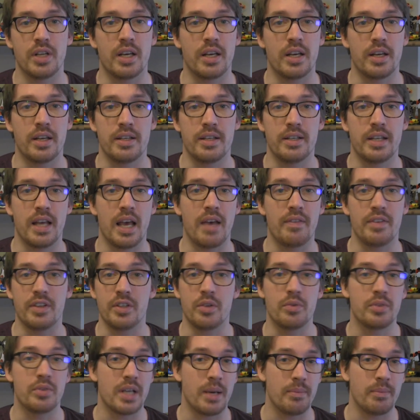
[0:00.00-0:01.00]
having
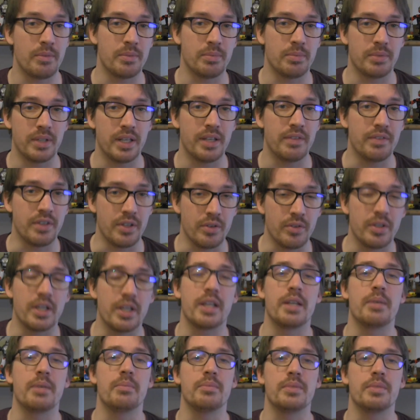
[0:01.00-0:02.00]
no time to play video
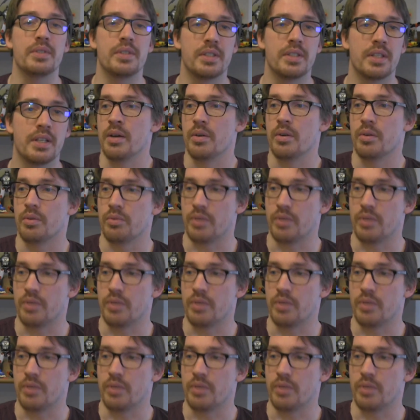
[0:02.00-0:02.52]
games,